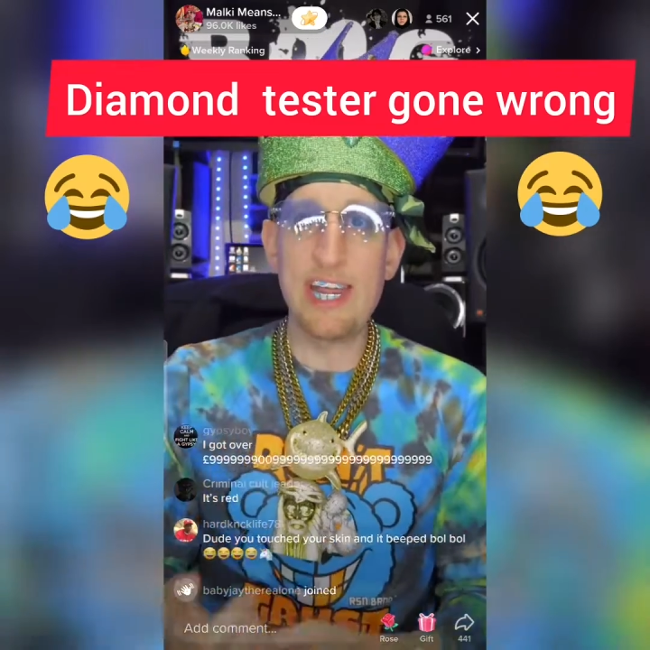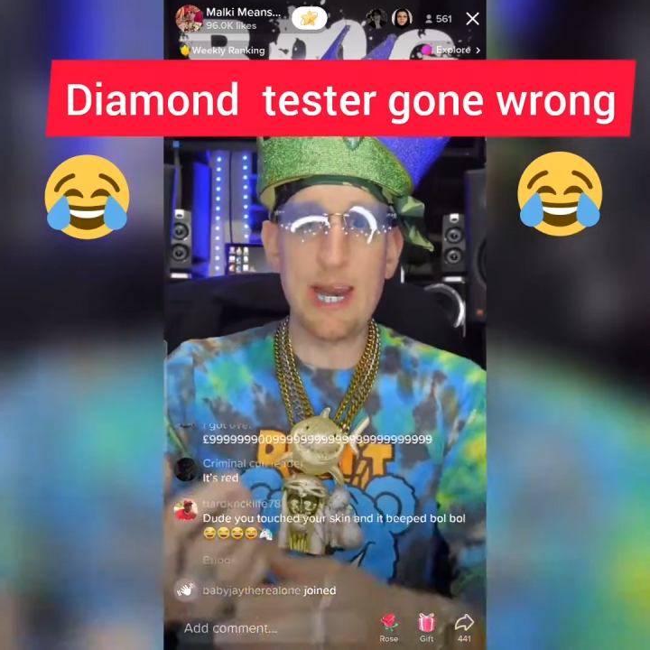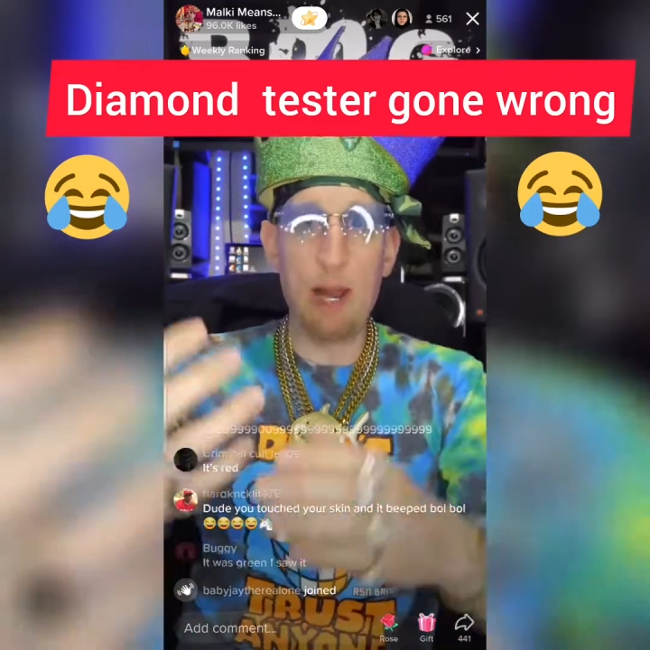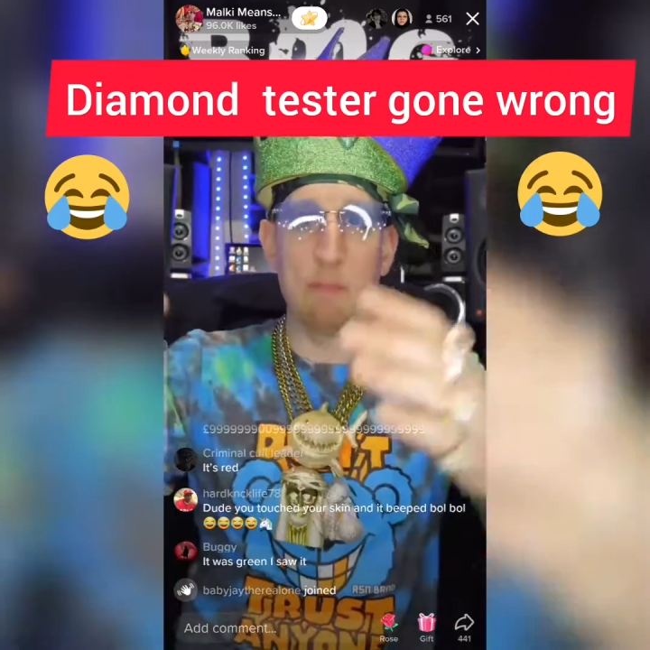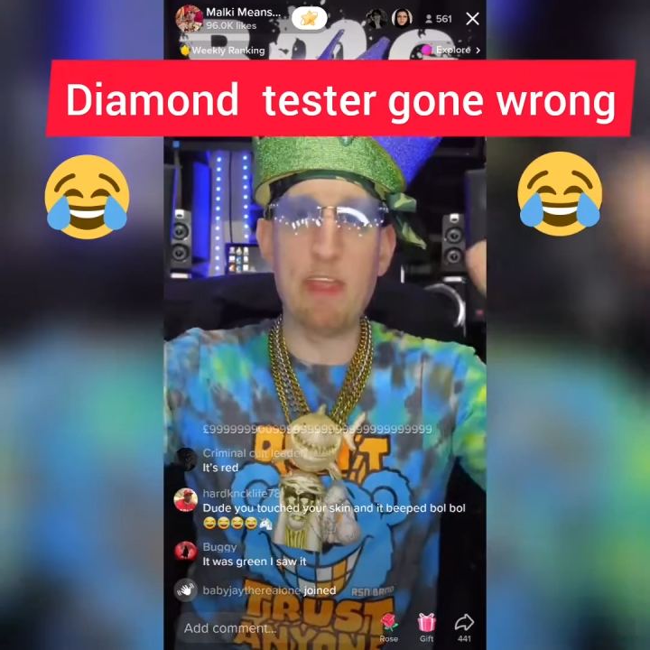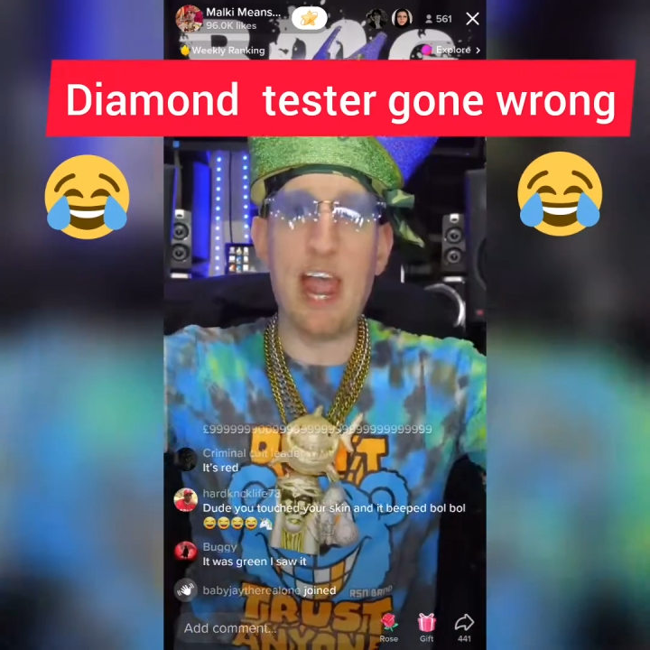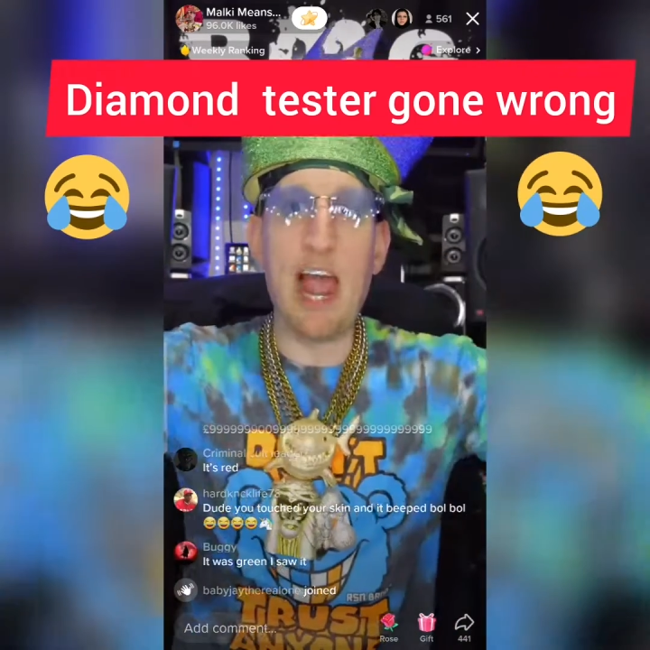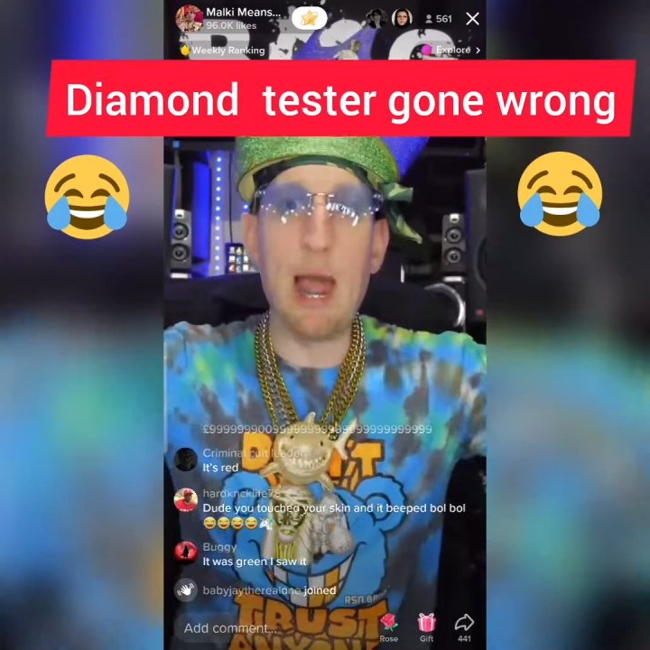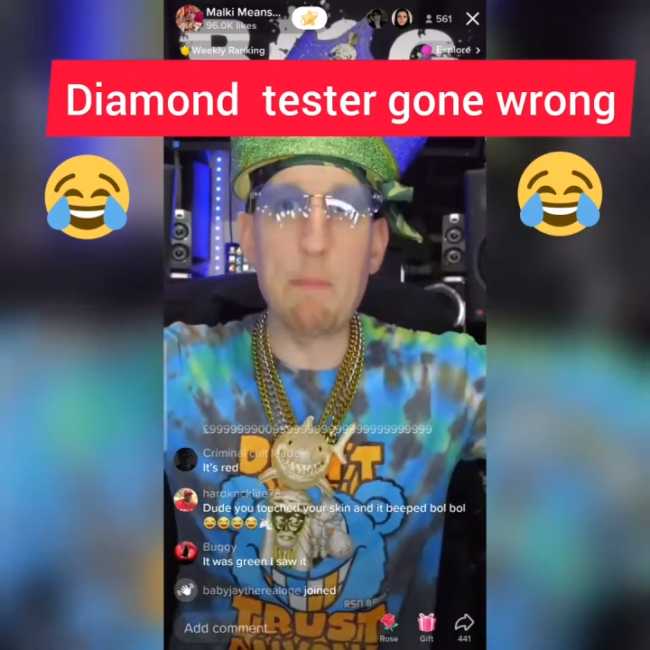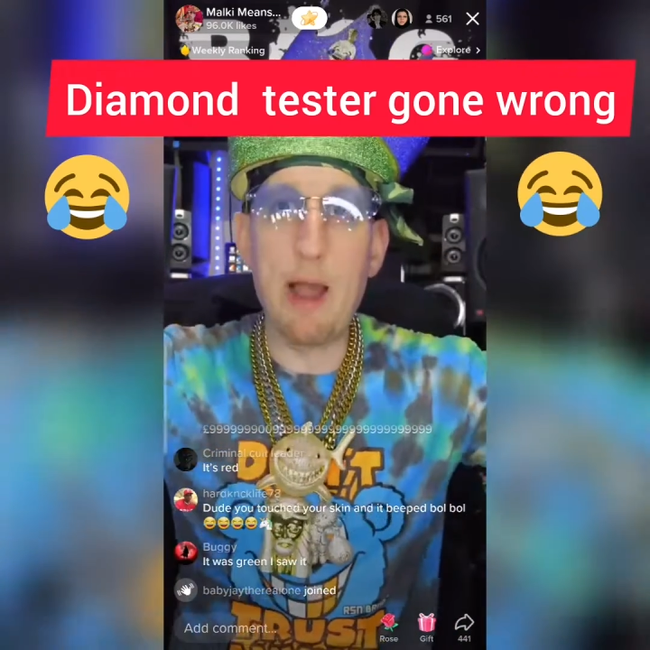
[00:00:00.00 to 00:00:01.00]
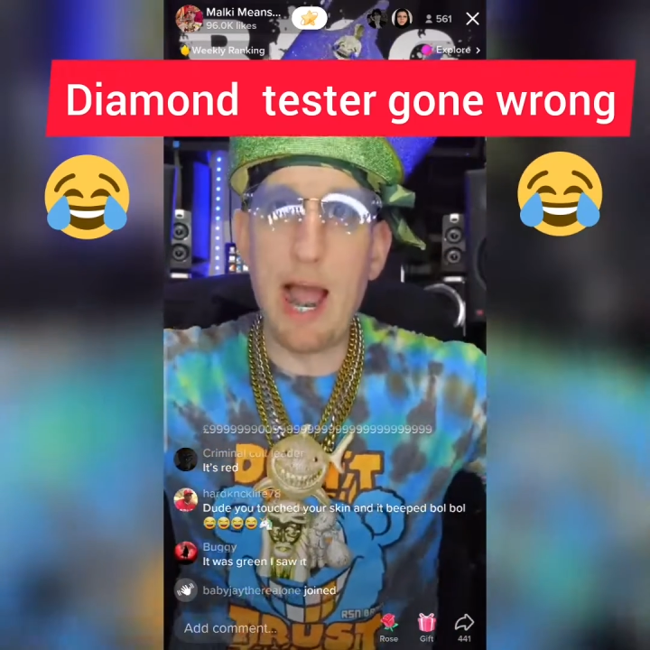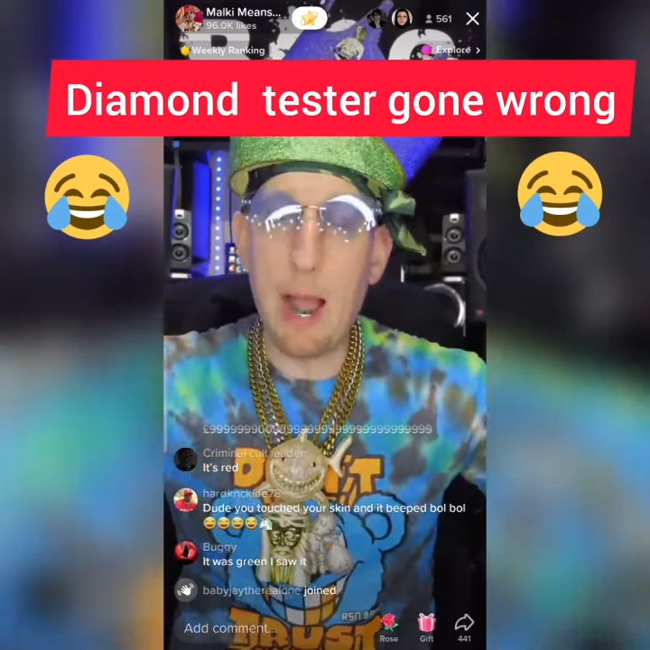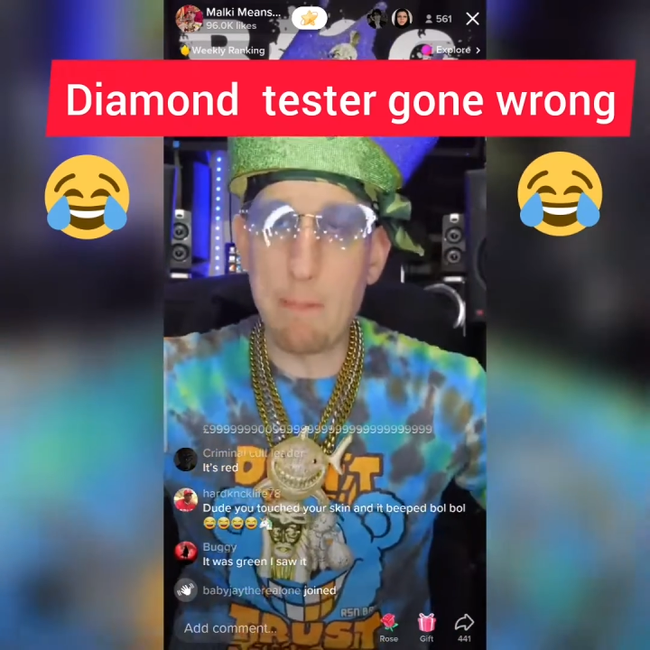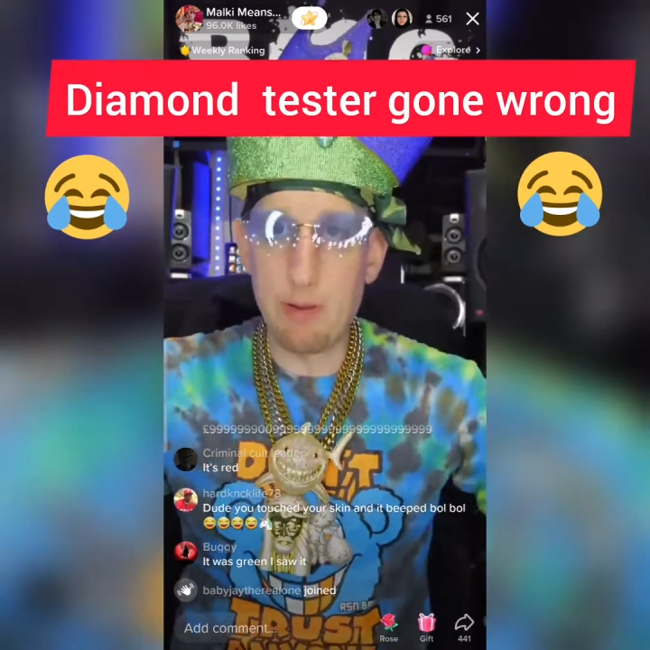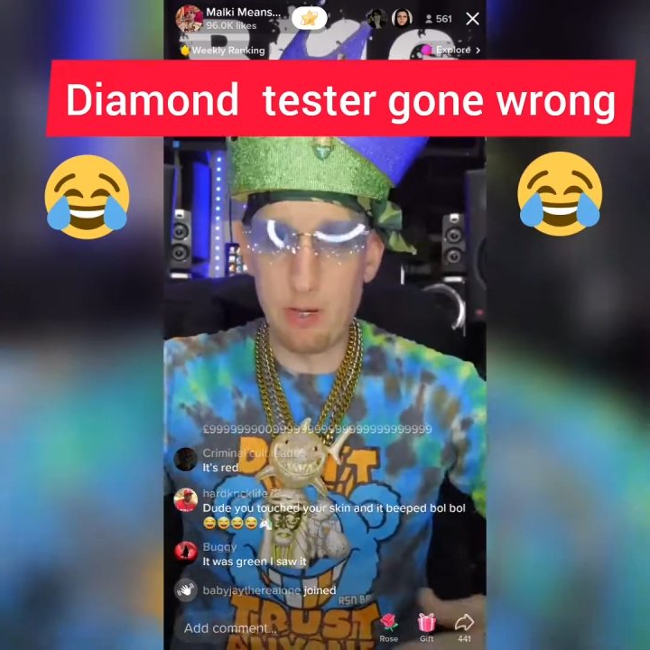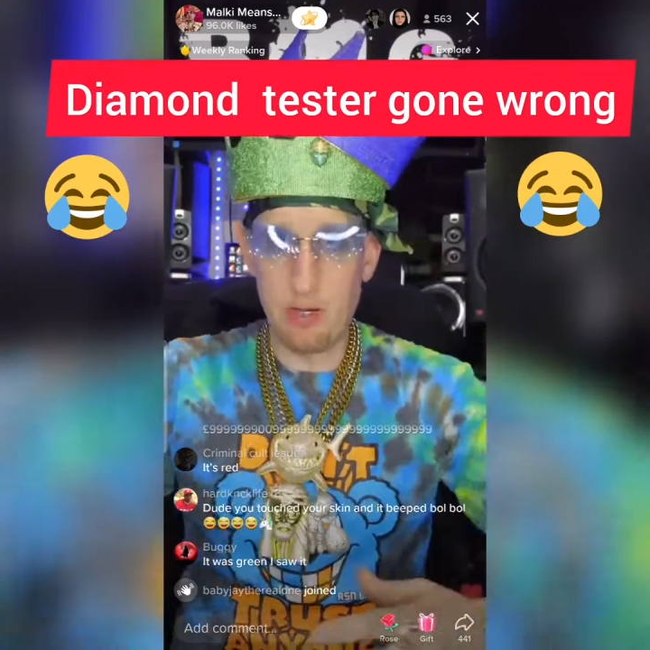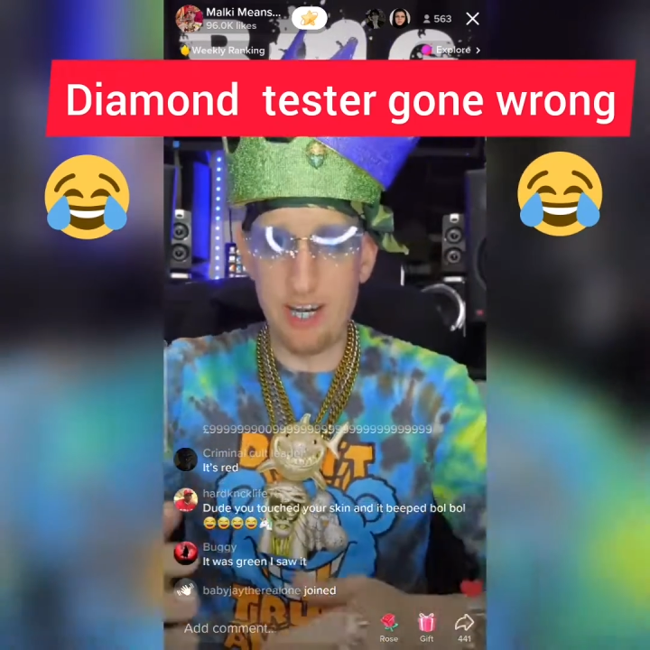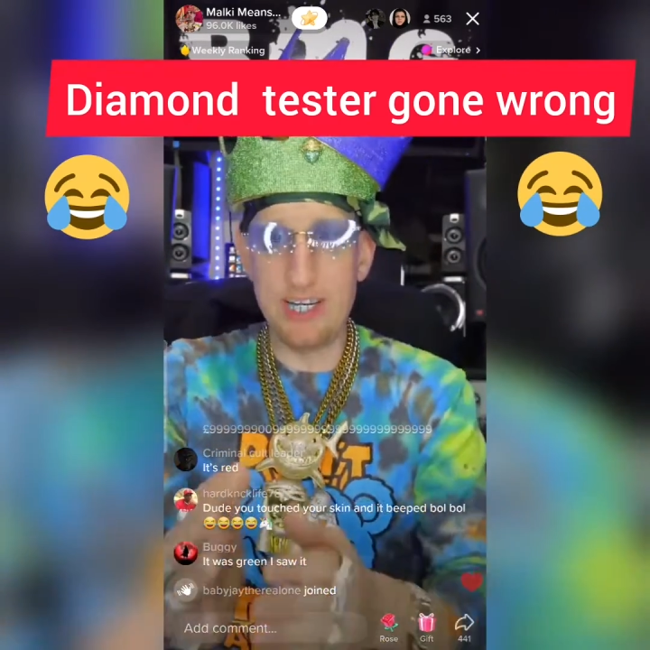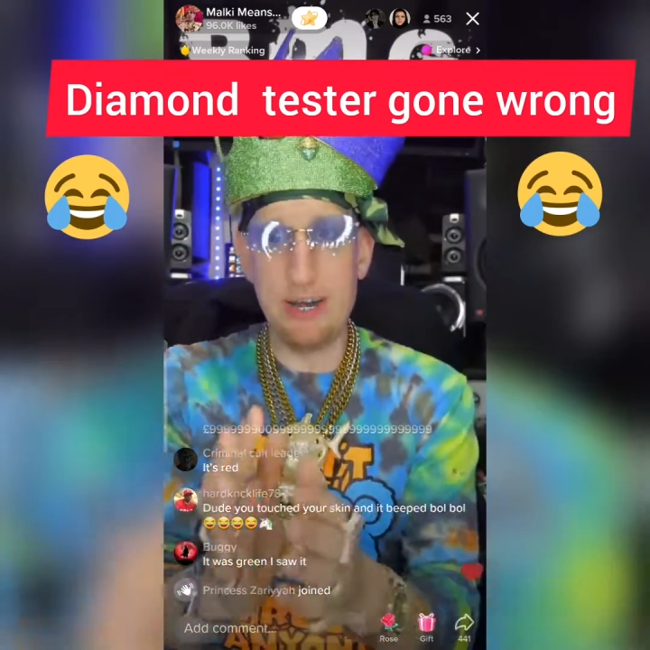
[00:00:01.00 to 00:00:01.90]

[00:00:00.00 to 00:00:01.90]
They think I'm not popular.